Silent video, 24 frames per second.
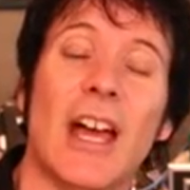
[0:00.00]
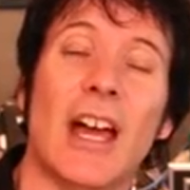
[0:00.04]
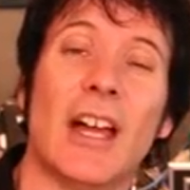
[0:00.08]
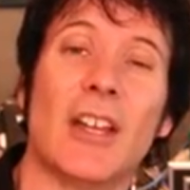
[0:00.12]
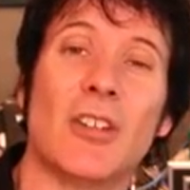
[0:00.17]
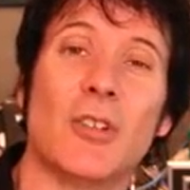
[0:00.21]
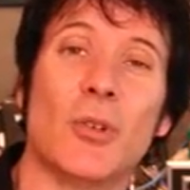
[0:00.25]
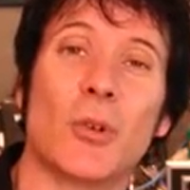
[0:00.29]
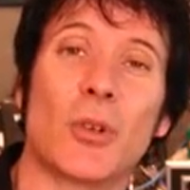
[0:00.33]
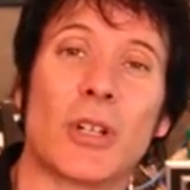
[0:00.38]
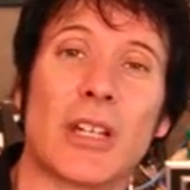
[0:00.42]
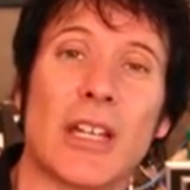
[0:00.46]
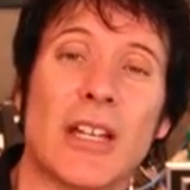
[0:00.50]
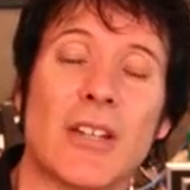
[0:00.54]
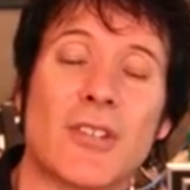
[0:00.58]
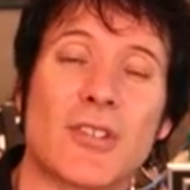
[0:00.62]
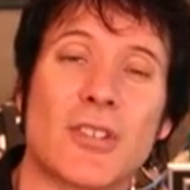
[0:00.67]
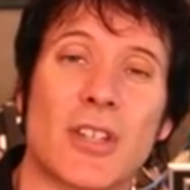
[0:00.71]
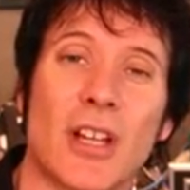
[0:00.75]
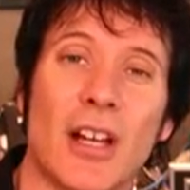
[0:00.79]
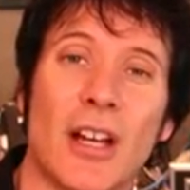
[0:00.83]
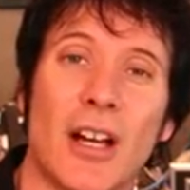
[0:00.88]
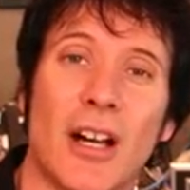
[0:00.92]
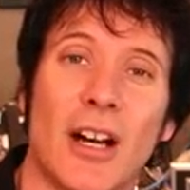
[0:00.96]
And you'll
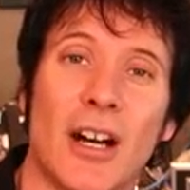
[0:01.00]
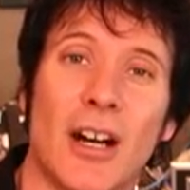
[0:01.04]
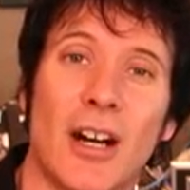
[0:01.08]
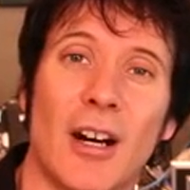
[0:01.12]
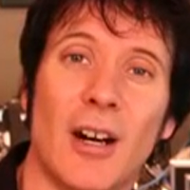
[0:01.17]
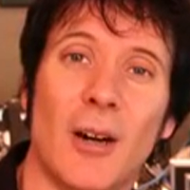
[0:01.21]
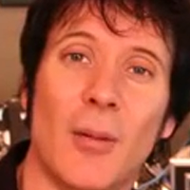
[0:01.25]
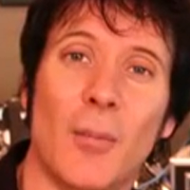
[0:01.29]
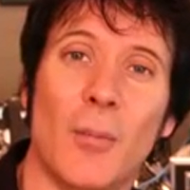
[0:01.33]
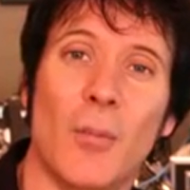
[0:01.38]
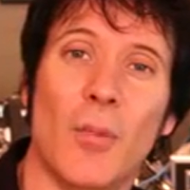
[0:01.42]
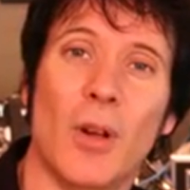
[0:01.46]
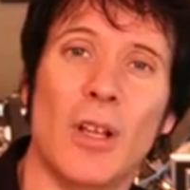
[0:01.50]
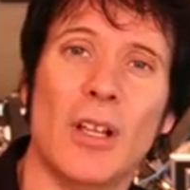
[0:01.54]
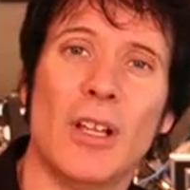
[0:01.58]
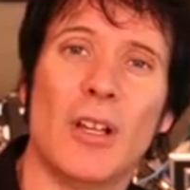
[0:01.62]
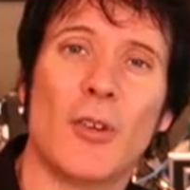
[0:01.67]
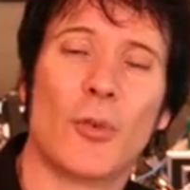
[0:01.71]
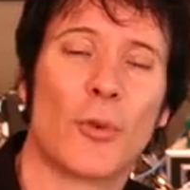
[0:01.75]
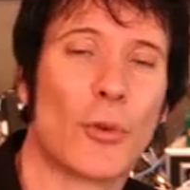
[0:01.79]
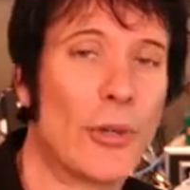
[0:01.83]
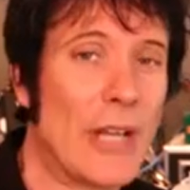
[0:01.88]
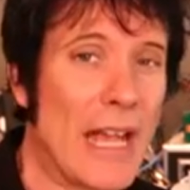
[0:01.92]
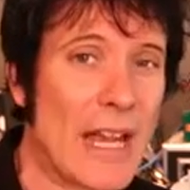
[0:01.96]
get
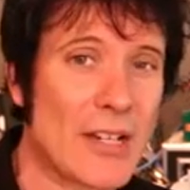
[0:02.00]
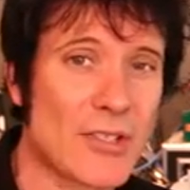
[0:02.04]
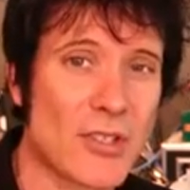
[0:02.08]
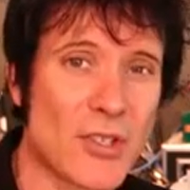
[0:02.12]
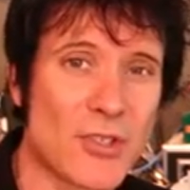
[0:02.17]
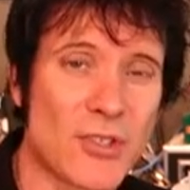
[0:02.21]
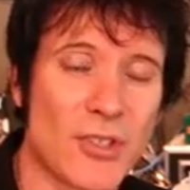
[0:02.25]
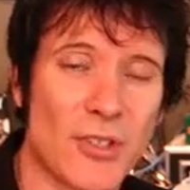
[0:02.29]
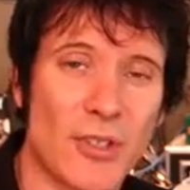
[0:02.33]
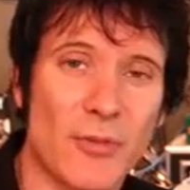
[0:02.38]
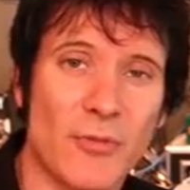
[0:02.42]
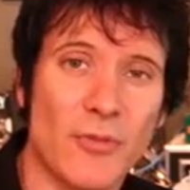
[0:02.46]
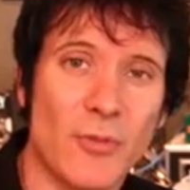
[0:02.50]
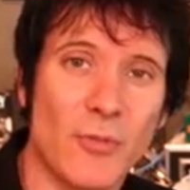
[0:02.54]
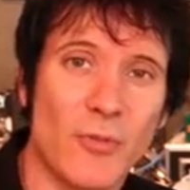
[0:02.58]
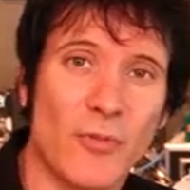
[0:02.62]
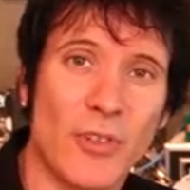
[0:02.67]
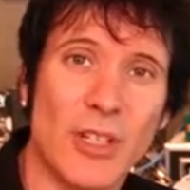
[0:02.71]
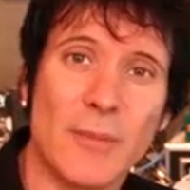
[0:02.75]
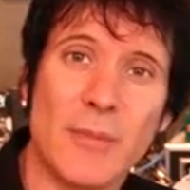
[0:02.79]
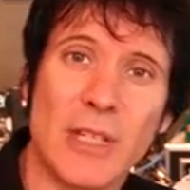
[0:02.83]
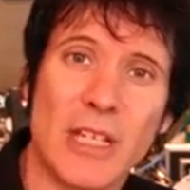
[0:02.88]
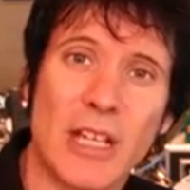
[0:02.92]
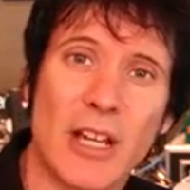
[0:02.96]
free access to the
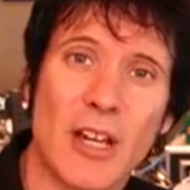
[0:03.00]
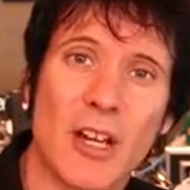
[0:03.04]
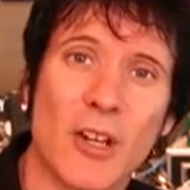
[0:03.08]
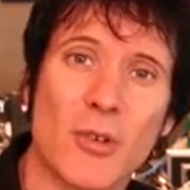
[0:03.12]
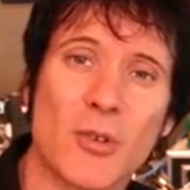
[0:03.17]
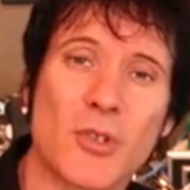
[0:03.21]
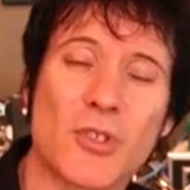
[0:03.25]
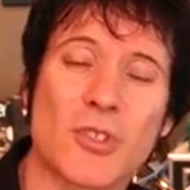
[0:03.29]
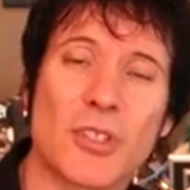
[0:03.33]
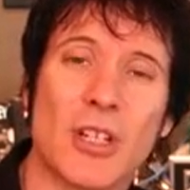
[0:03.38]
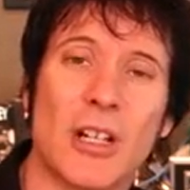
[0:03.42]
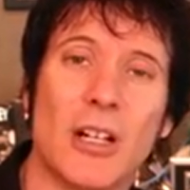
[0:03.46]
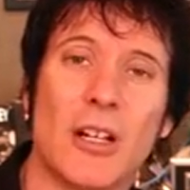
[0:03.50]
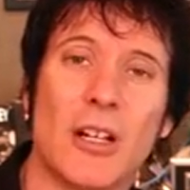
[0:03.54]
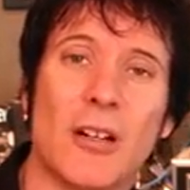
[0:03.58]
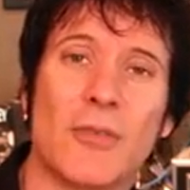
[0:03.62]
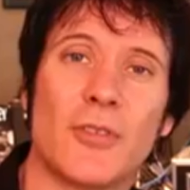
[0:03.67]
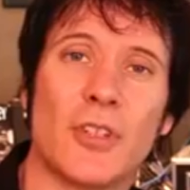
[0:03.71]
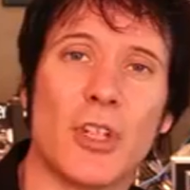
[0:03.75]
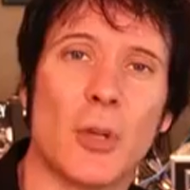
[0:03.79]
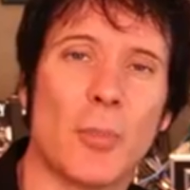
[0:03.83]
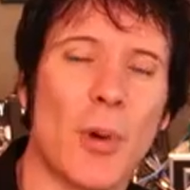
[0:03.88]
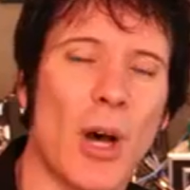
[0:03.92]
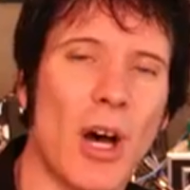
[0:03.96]
Vimeo
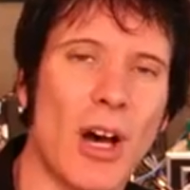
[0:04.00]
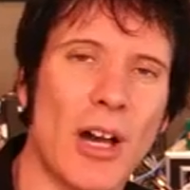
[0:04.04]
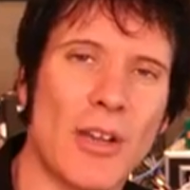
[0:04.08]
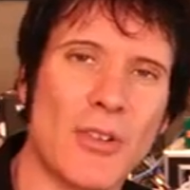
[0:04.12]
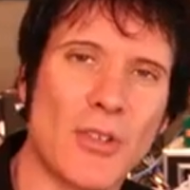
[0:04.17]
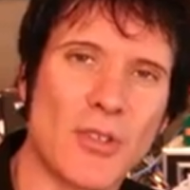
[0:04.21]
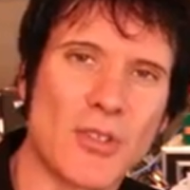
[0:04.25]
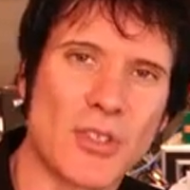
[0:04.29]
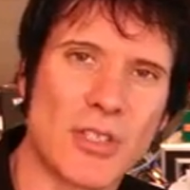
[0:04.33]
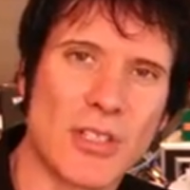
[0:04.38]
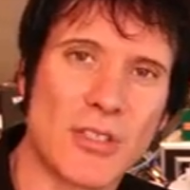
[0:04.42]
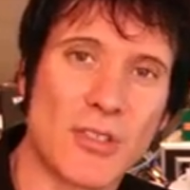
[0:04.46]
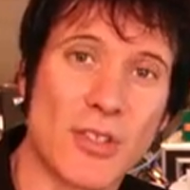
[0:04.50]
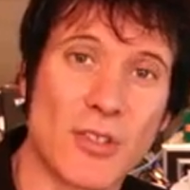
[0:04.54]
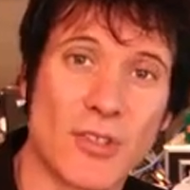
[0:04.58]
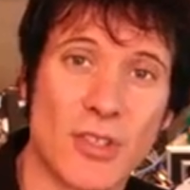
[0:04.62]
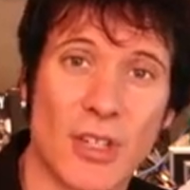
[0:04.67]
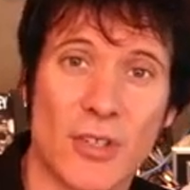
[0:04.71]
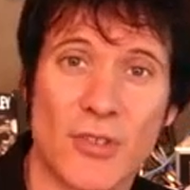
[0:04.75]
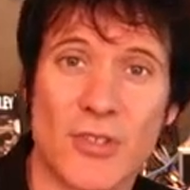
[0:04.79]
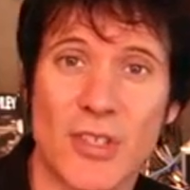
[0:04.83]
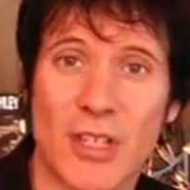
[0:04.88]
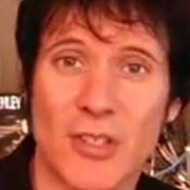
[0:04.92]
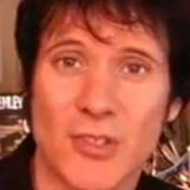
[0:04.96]
stuff, you know, behind the scenes at
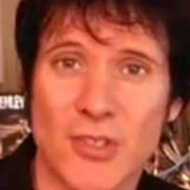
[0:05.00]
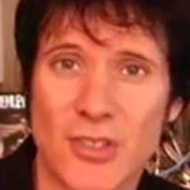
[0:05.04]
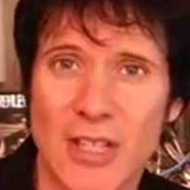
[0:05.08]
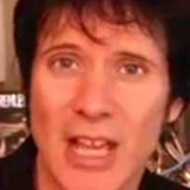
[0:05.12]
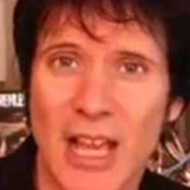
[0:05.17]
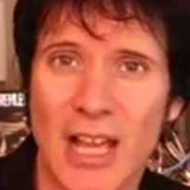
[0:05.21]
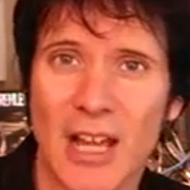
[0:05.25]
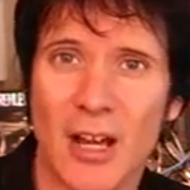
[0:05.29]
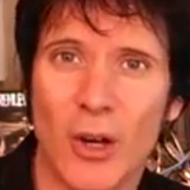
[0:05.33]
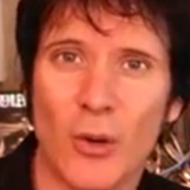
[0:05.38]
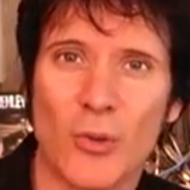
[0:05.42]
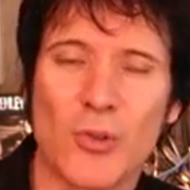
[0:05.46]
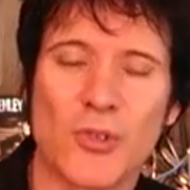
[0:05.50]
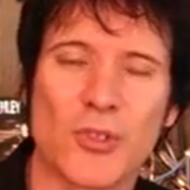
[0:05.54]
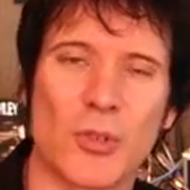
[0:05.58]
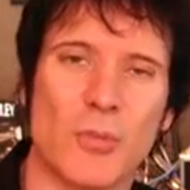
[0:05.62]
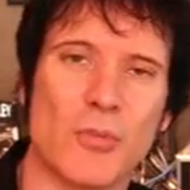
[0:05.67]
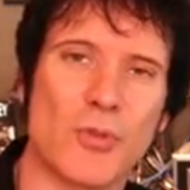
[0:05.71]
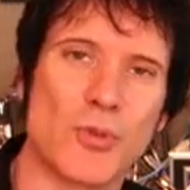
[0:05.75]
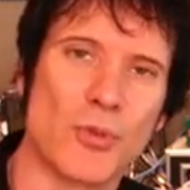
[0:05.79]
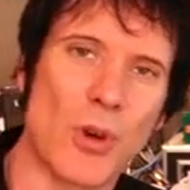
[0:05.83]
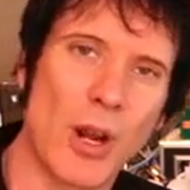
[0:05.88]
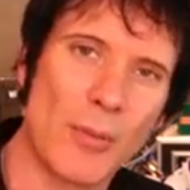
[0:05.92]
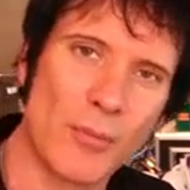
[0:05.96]
Sunset Sounds,
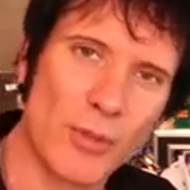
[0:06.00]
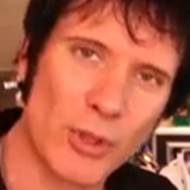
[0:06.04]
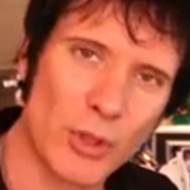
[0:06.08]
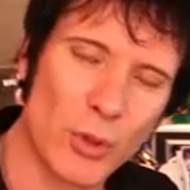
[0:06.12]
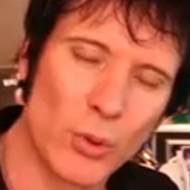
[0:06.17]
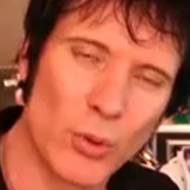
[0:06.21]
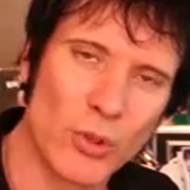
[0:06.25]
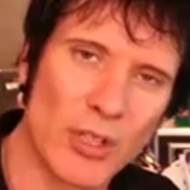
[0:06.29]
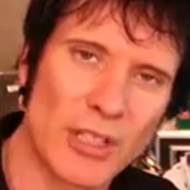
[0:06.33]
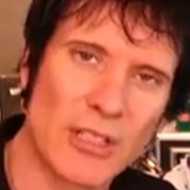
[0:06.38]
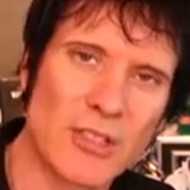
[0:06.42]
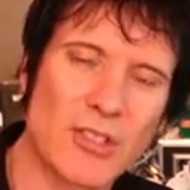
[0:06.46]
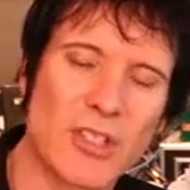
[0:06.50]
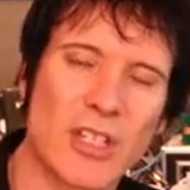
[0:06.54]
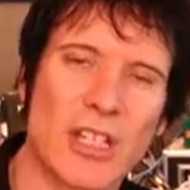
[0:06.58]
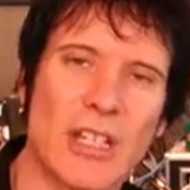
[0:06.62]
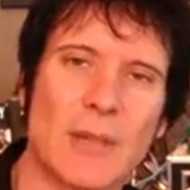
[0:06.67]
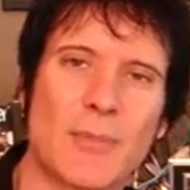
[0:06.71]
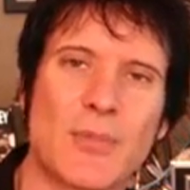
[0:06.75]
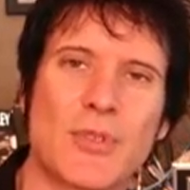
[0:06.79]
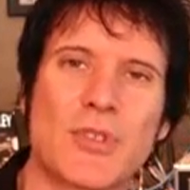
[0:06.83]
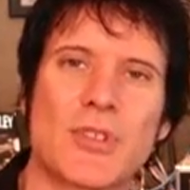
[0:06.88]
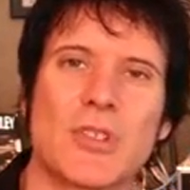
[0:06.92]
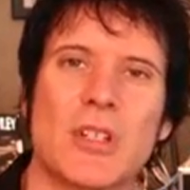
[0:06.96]
some drum recording
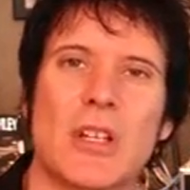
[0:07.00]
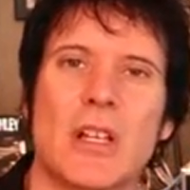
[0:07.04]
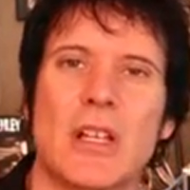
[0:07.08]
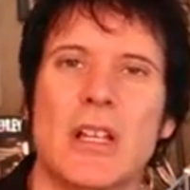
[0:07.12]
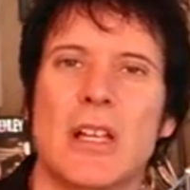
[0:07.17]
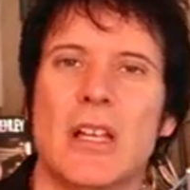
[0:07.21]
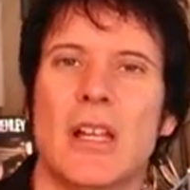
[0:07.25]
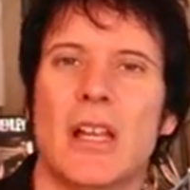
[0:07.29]
tips,